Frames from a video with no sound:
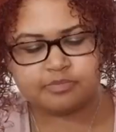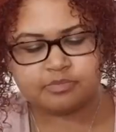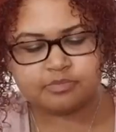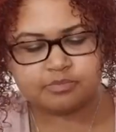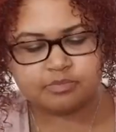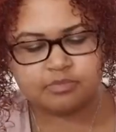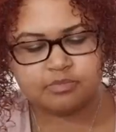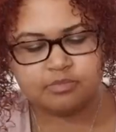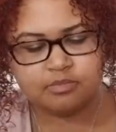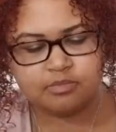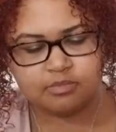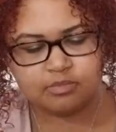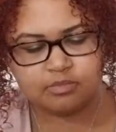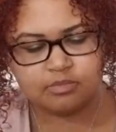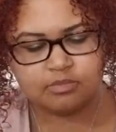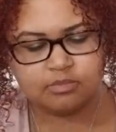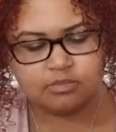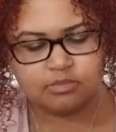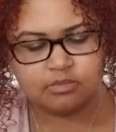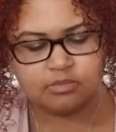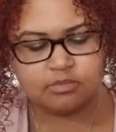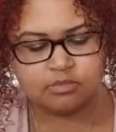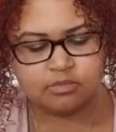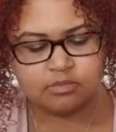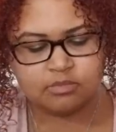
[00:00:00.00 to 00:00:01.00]

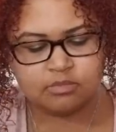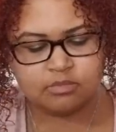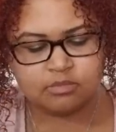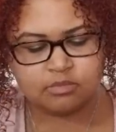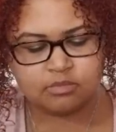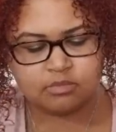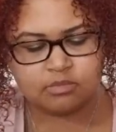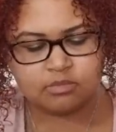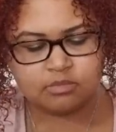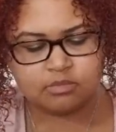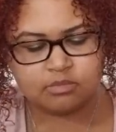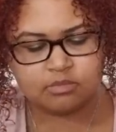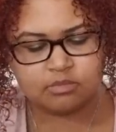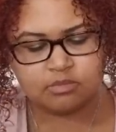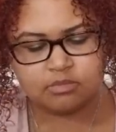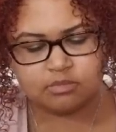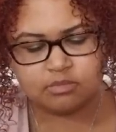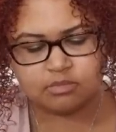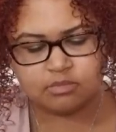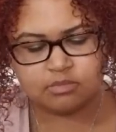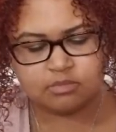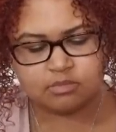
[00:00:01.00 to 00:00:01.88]
(silence)